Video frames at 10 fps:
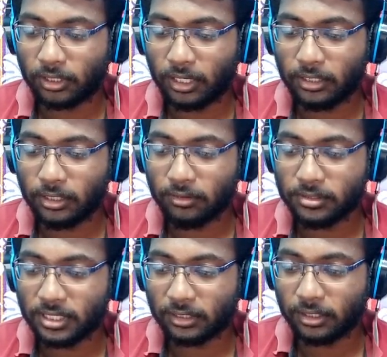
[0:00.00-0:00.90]
Dude, that guy
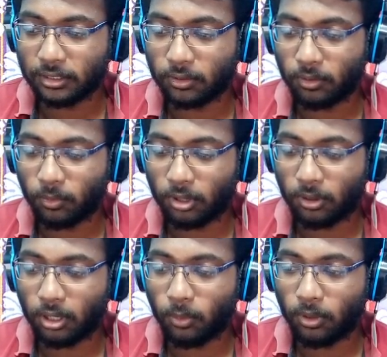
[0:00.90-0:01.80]
didn't even check that. oh,
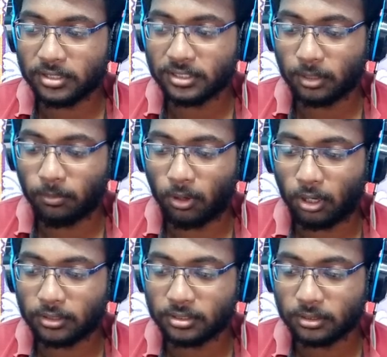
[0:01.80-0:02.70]
oh, was it a
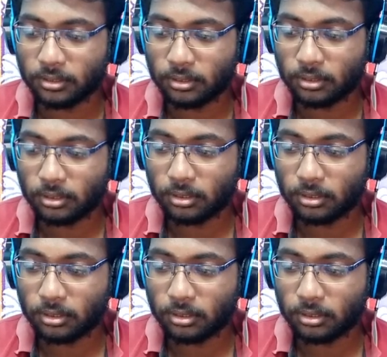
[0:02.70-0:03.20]
bot?